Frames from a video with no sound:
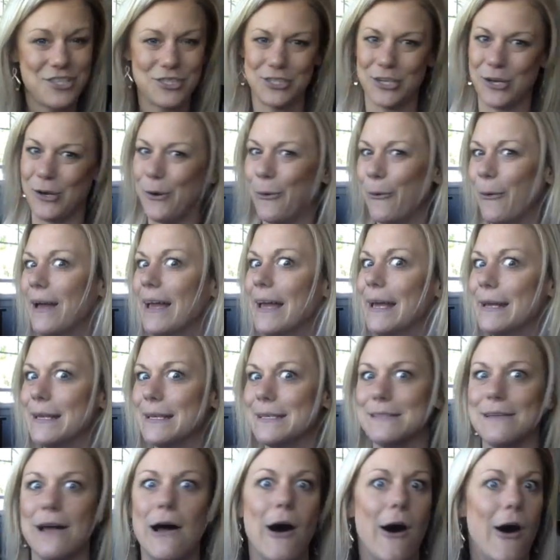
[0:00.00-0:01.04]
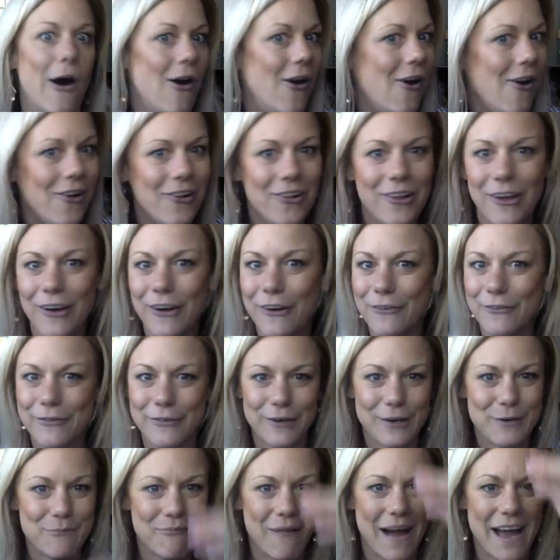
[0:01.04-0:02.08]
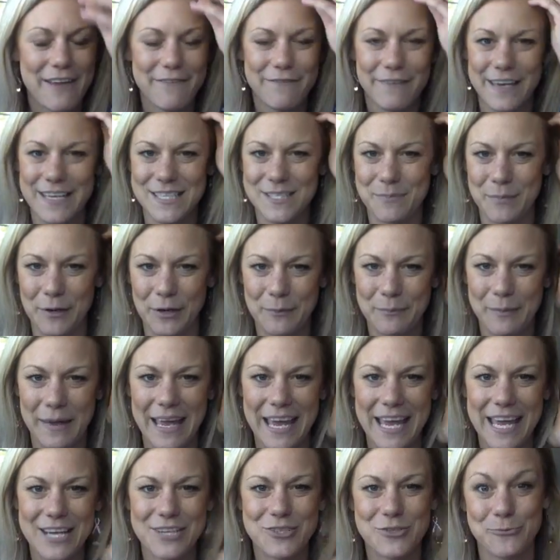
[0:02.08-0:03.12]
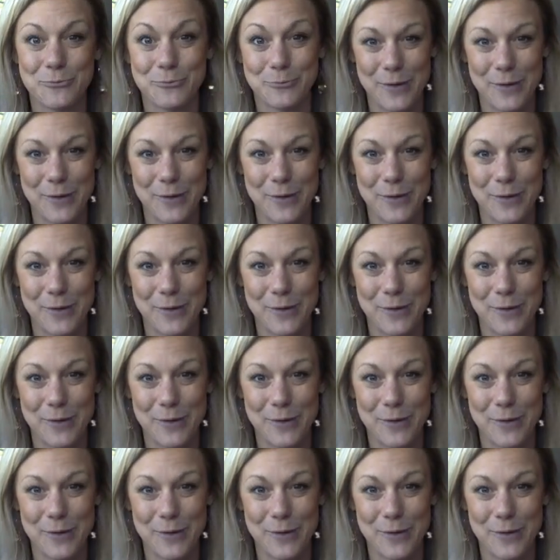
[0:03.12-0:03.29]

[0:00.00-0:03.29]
so it is all over my Facebook page